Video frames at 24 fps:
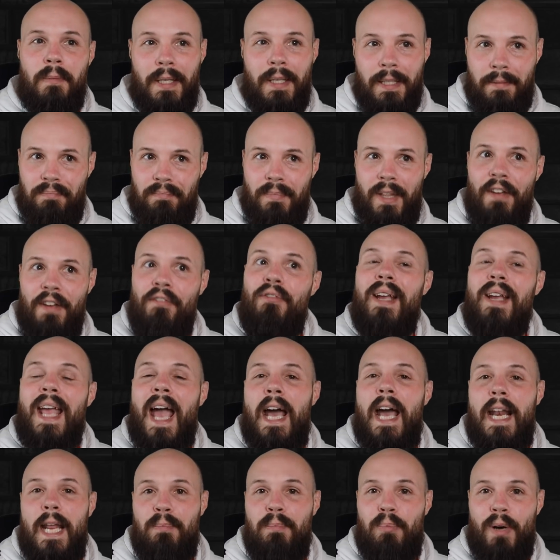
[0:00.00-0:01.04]
like if we
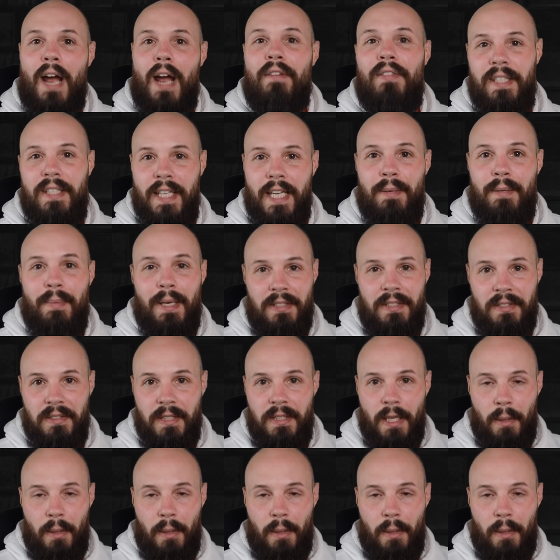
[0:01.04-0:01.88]
had a private database in